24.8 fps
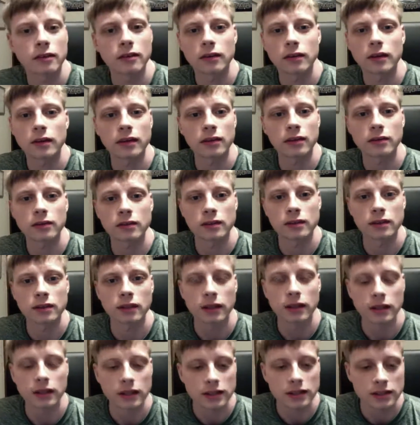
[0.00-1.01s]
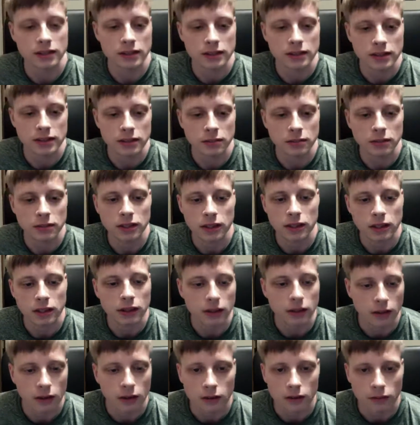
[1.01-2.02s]
and I guess it's the
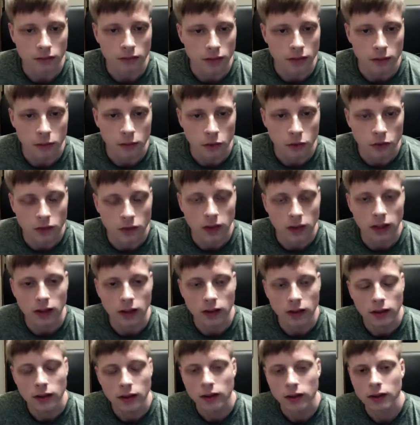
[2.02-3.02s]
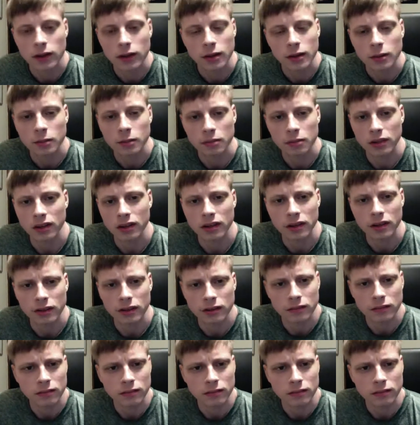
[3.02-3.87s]
beginning of the movie, but